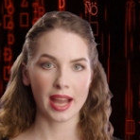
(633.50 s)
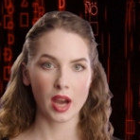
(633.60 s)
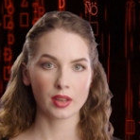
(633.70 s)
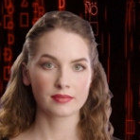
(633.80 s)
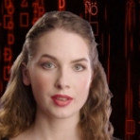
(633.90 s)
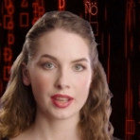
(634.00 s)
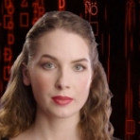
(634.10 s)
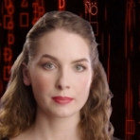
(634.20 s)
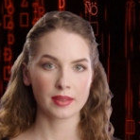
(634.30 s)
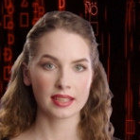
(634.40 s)
However,
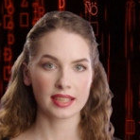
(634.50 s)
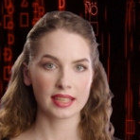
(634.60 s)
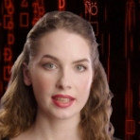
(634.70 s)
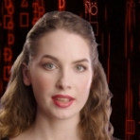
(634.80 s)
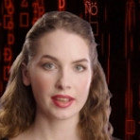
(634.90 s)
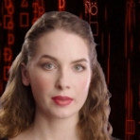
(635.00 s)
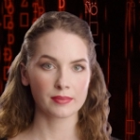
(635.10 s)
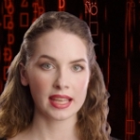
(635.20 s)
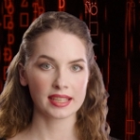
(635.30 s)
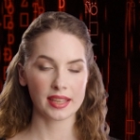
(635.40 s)
businesses that
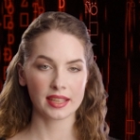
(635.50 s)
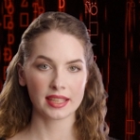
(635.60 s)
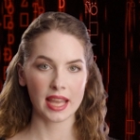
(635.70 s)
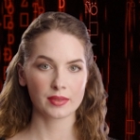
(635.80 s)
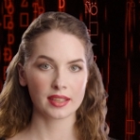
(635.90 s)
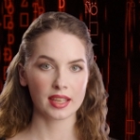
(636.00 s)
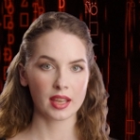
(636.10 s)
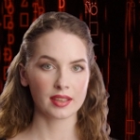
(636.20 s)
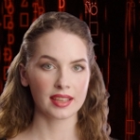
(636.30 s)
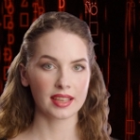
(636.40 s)
invest in
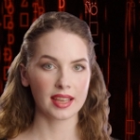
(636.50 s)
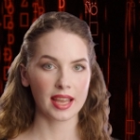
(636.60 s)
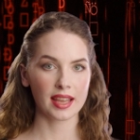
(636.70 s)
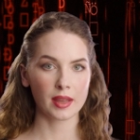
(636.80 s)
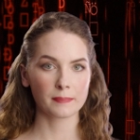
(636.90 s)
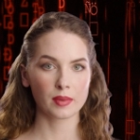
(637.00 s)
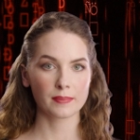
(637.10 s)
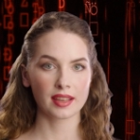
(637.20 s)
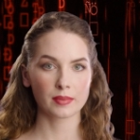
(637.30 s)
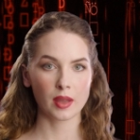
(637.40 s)
cybersecurity and
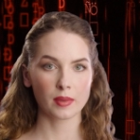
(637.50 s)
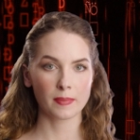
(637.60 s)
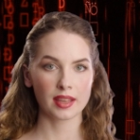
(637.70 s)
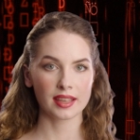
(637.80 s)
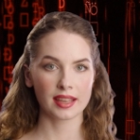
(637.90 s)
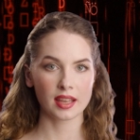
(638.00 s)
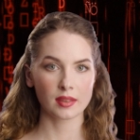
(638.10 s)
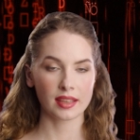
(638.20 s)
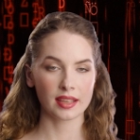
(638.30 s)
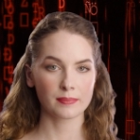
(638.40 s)
implement appropriate
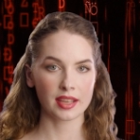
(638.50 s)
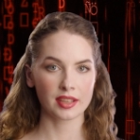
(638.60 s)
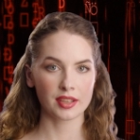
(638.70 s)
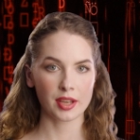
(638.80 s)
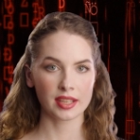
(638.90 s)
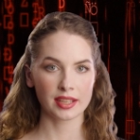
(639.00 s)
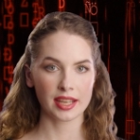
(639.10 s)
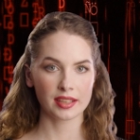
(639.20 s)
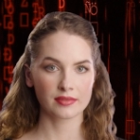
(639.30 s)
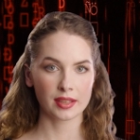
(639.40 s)
security measures can
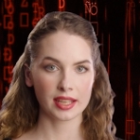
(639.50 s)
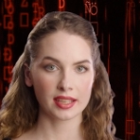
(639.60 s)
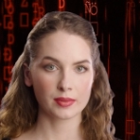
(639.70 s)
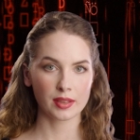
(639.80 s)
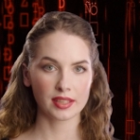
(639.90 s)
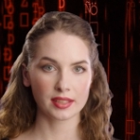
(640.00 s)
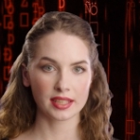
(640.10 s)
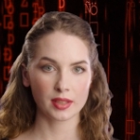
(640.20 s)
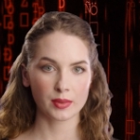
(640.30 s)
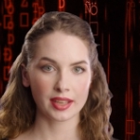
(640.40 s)
significantly reduce
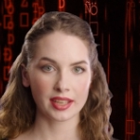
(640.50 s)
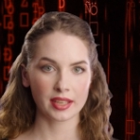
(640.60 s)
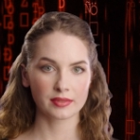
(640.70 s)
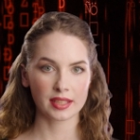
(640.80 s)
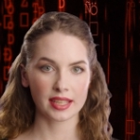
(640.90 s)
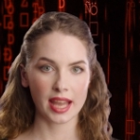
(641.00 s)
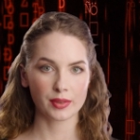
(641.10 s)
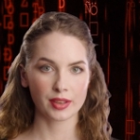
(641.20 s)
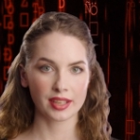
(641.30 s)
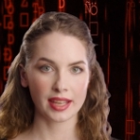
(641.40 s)
their risk of a
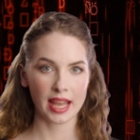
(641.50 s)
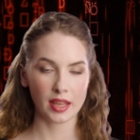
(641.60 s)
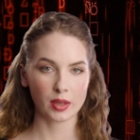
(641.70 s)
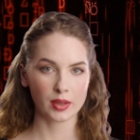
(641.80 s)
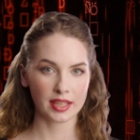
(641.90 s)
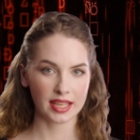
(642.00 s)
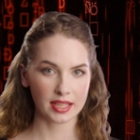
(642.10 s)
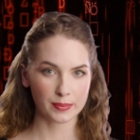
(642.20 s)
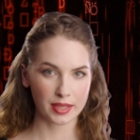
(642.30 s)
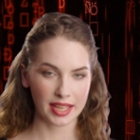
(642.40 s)
cyber attack or
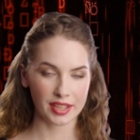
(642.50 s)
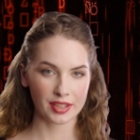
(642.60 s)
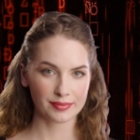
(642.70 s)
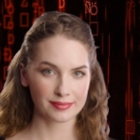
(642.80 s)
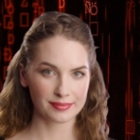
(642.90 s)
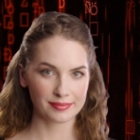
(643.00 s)
data breach.